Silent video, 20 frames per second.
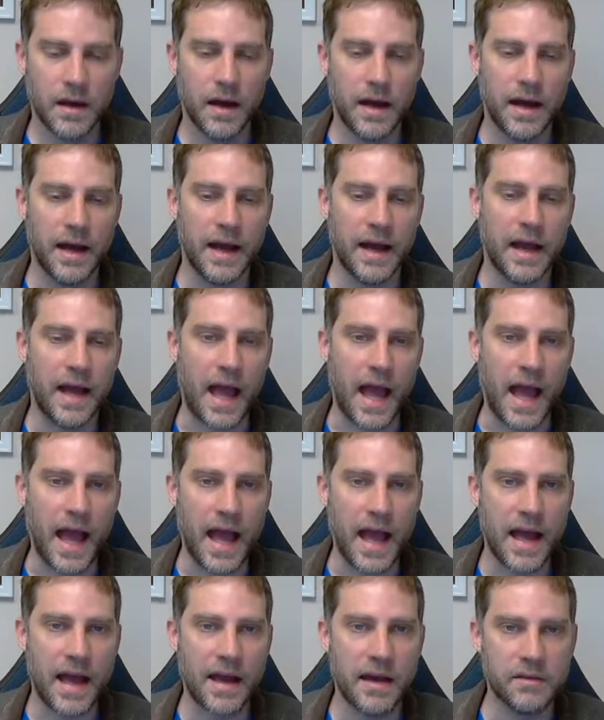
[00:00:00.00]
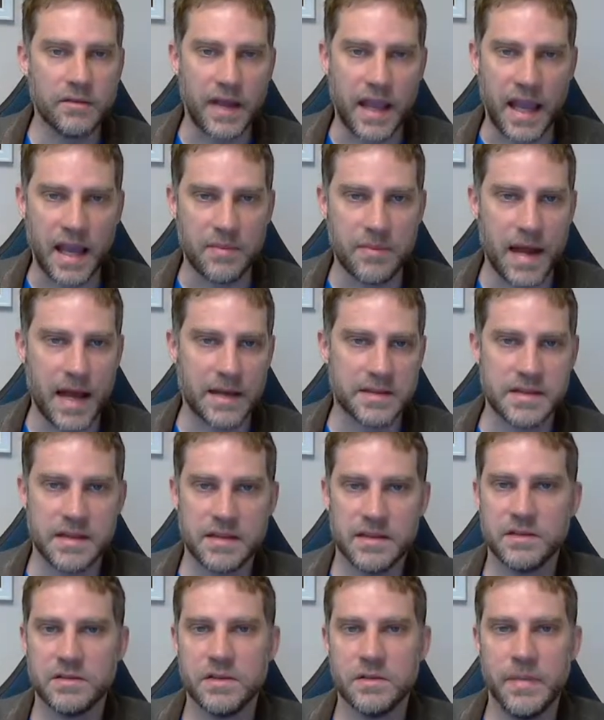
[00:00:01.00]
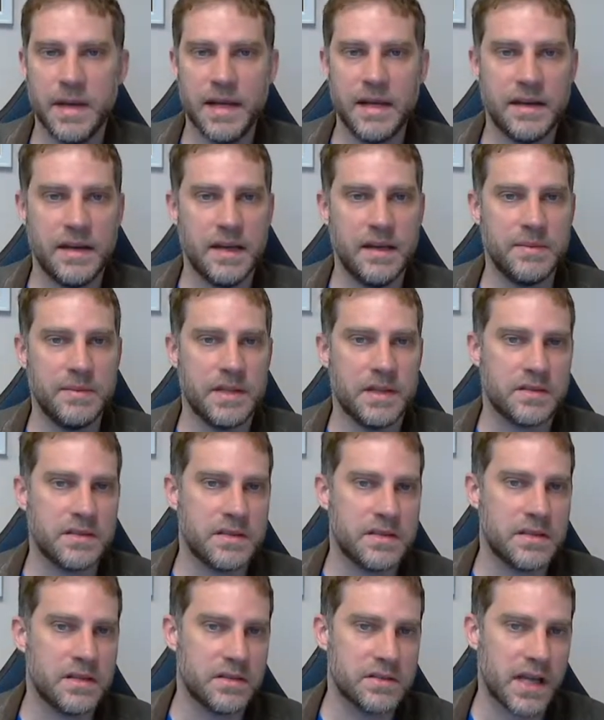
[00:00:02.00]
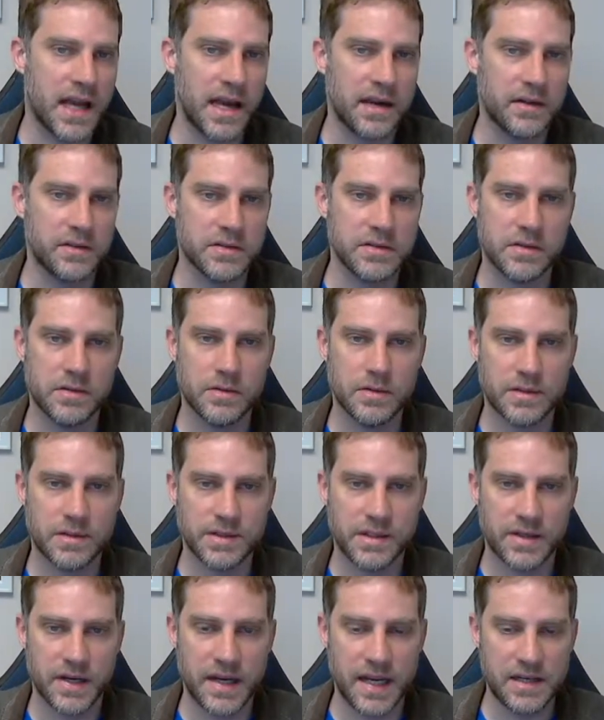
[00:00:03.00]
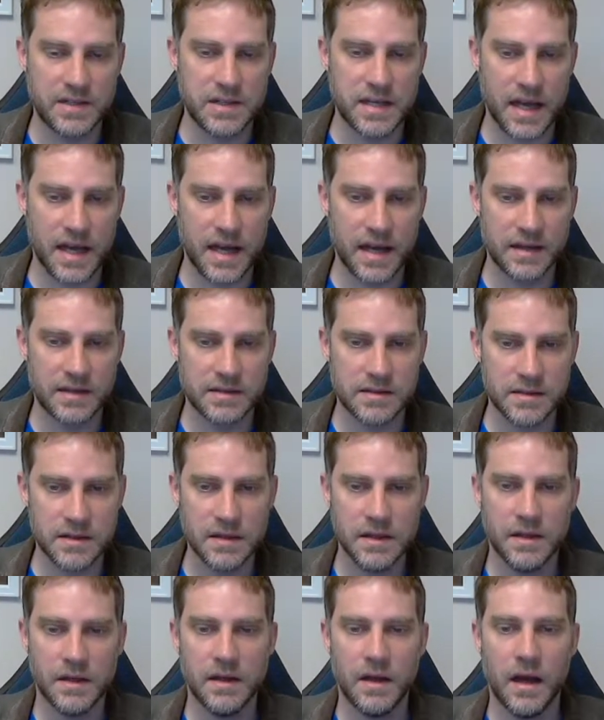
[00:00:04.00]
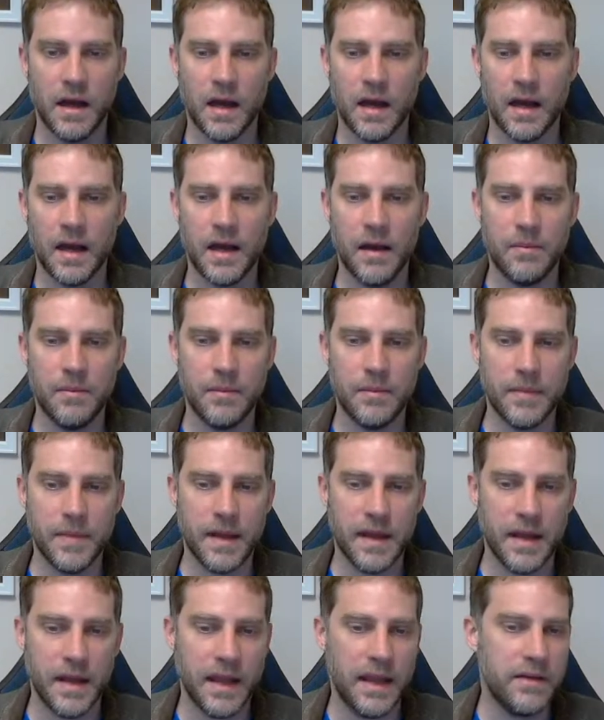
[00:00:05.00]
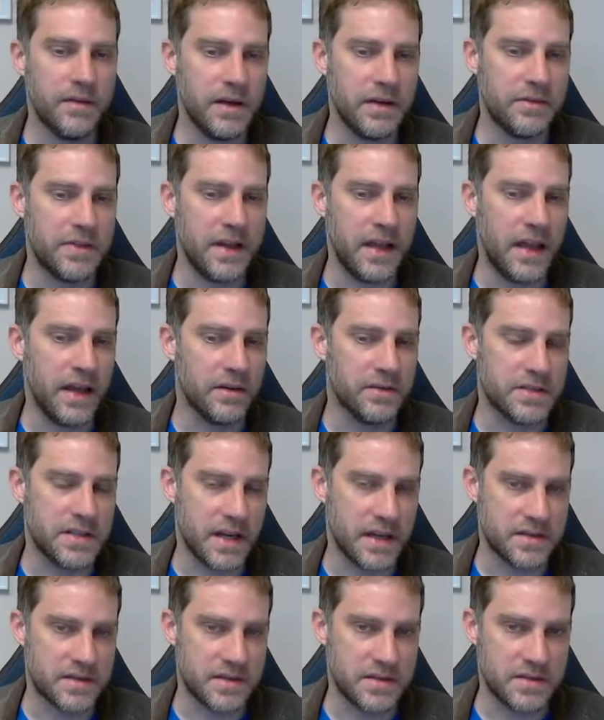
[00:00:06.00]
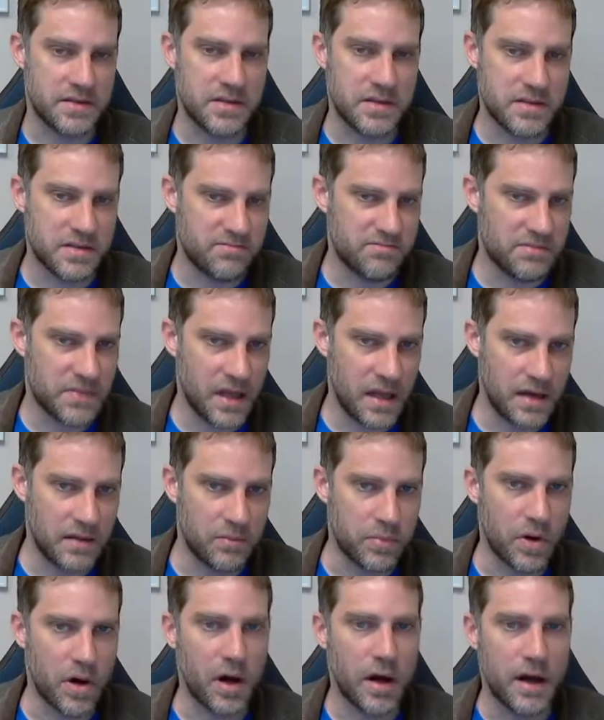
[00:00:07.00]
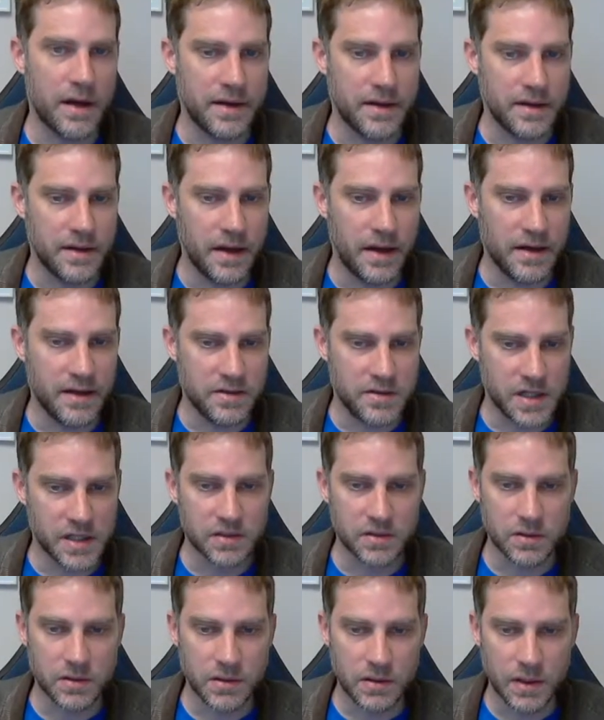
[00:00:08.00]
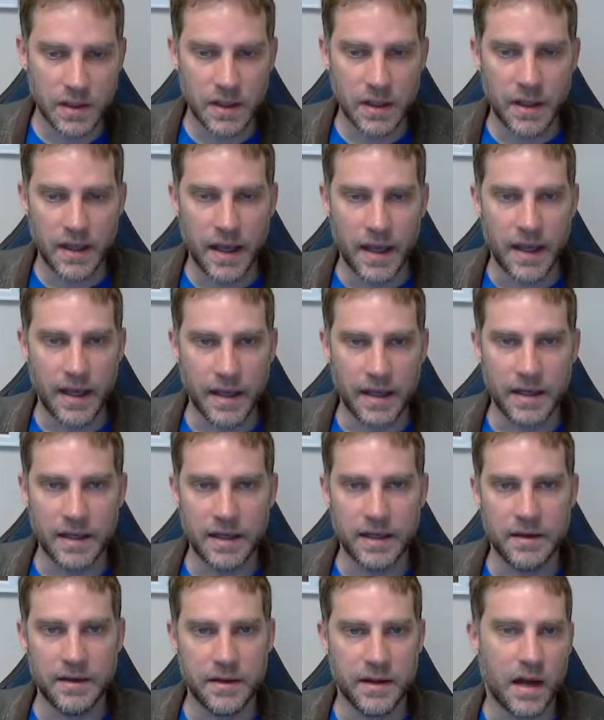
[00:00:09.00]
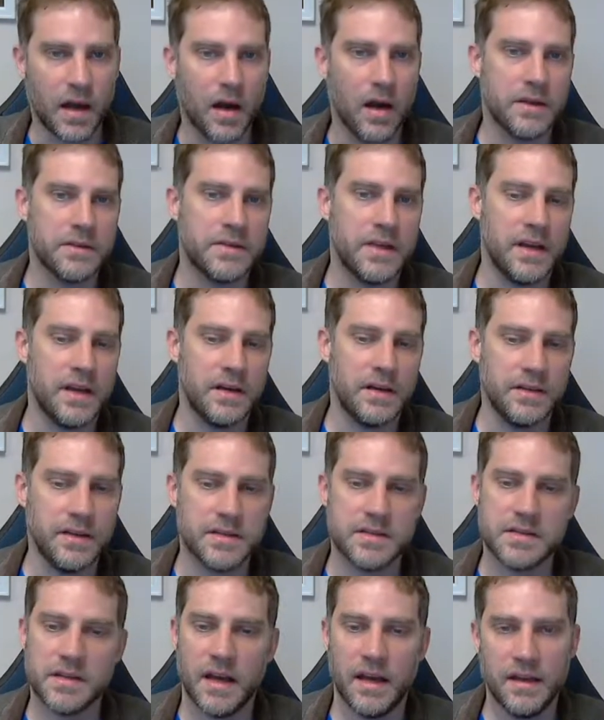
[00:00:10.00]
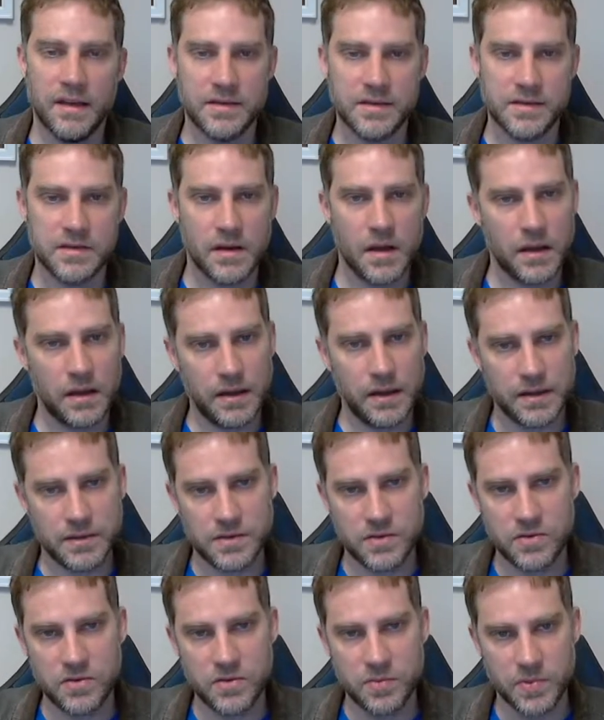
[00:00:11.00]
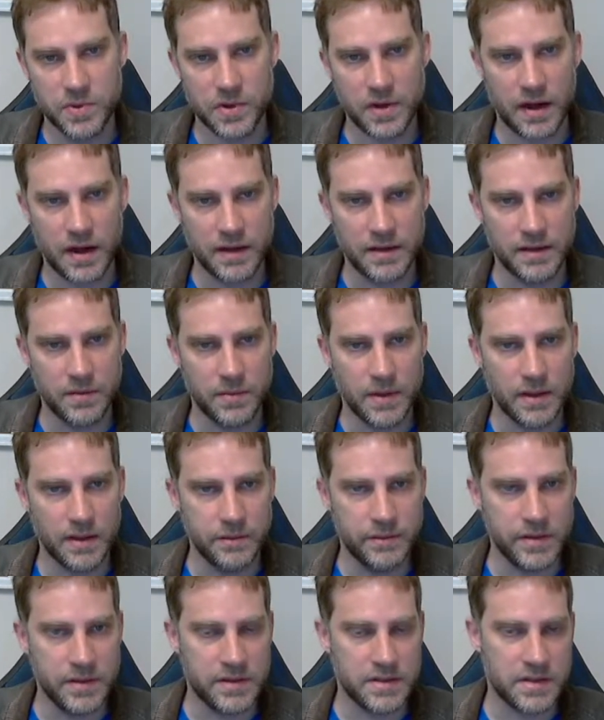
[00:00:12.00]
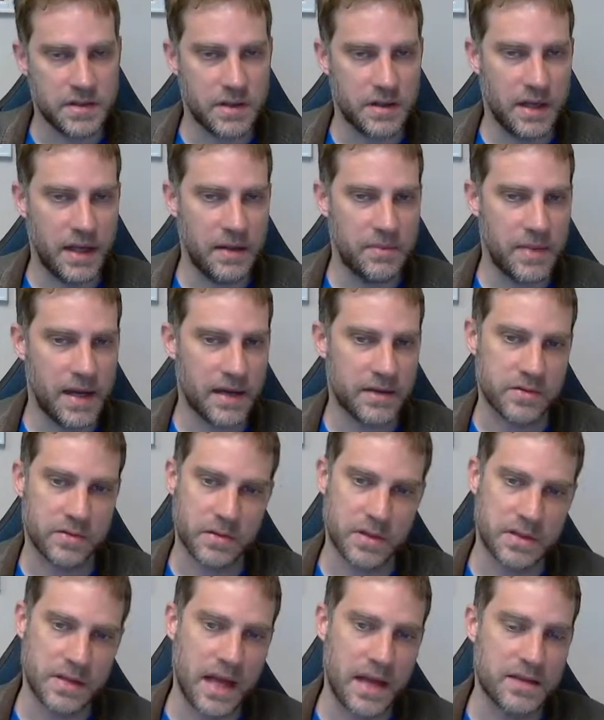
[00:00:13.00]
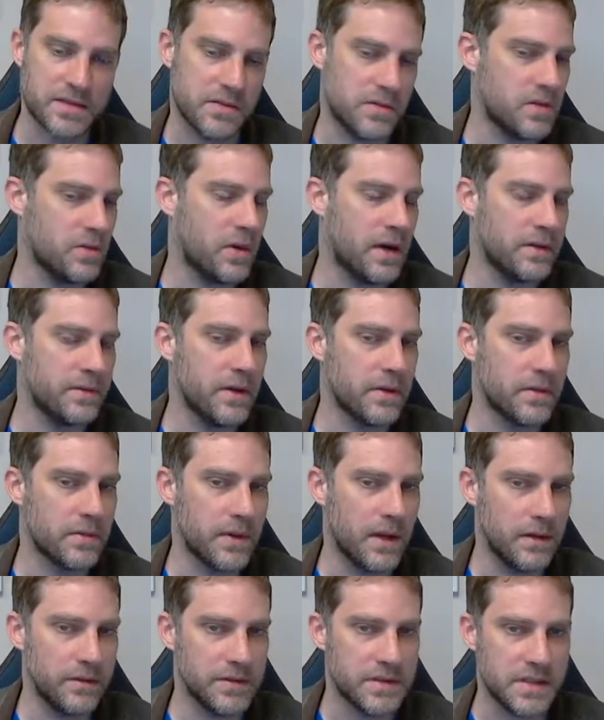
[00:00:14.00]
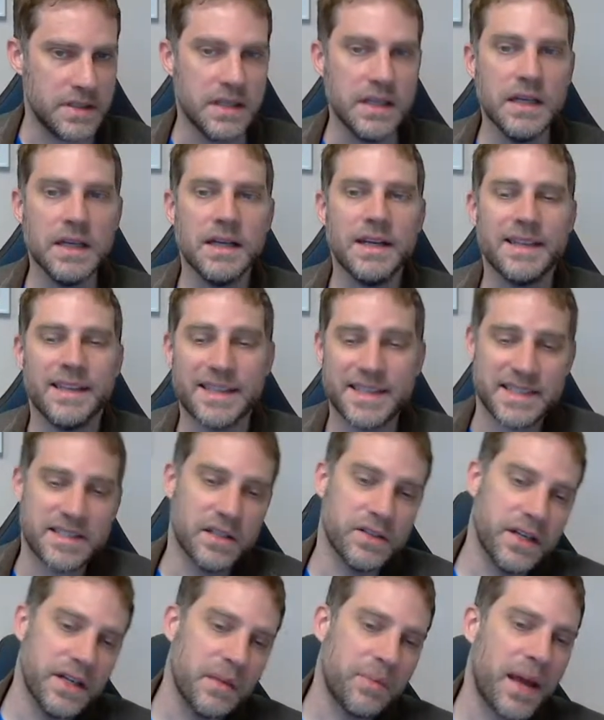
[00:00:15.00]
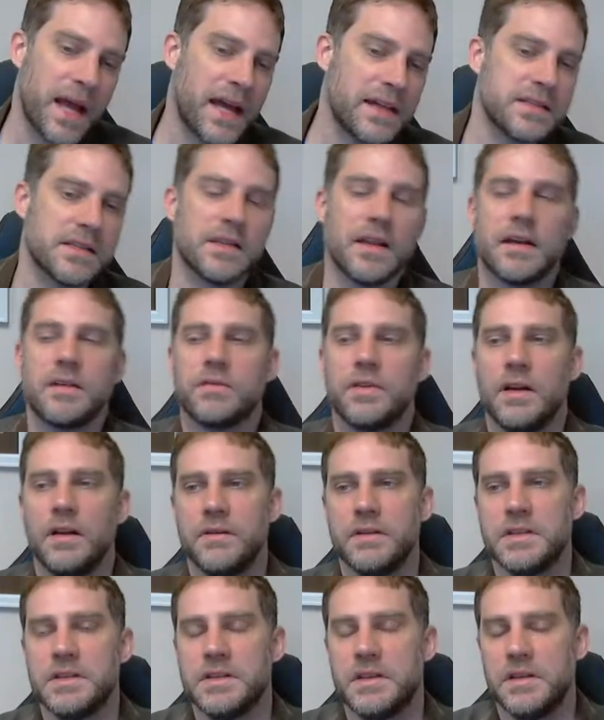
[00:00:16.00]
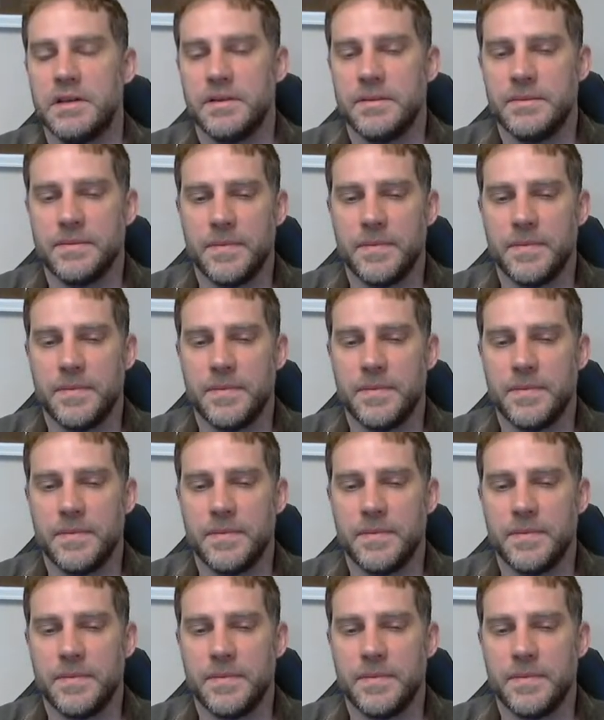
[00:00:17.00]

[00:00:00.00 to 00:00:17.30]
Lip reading: have handbags in their domain name, their titles, their URLs, and their H tags, and even if the anchor text is just kind of broad and general, and the content on the site is not like super highly relevant to handbags where it has quite a lot of relevancy, that's still going to pass a lot of relevancy.